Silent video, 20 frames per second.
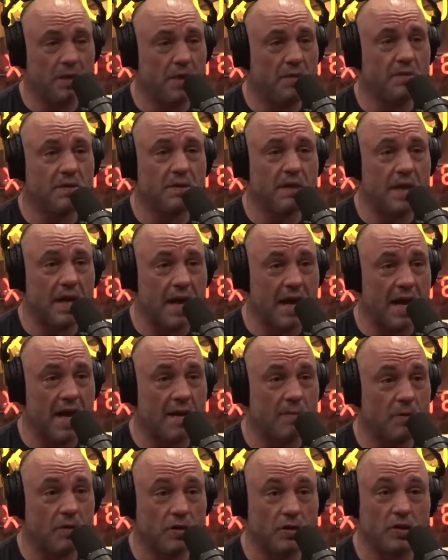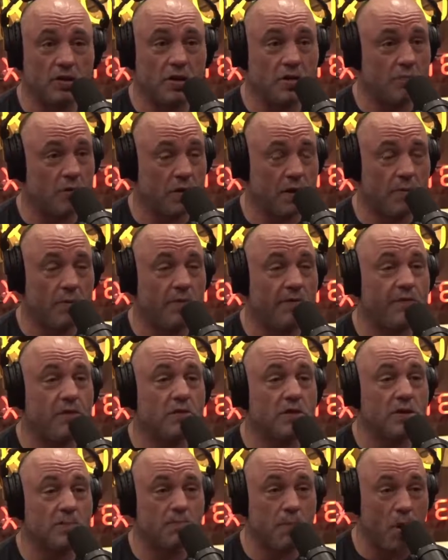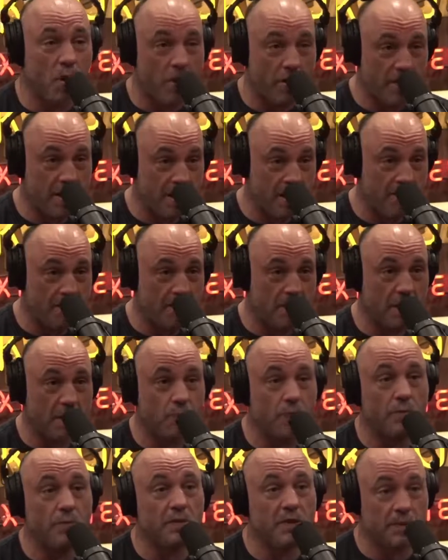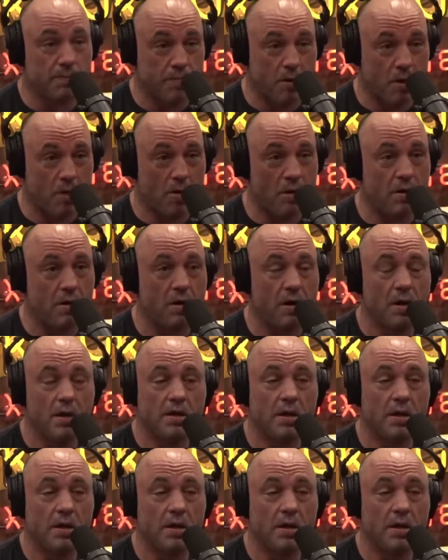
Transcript: He was an animal. You didn't want, if you sparred him, like when we sparred,